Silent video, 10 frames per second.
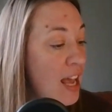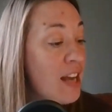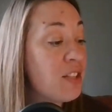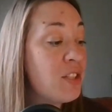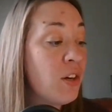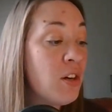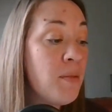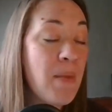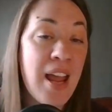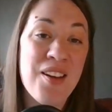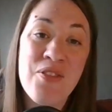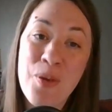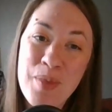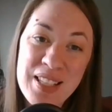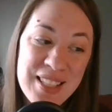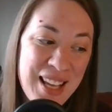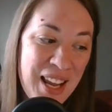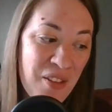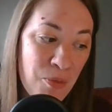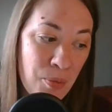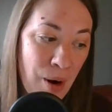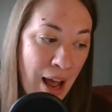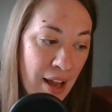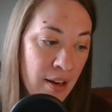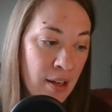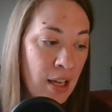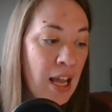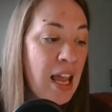and a certain man from the city of Bread,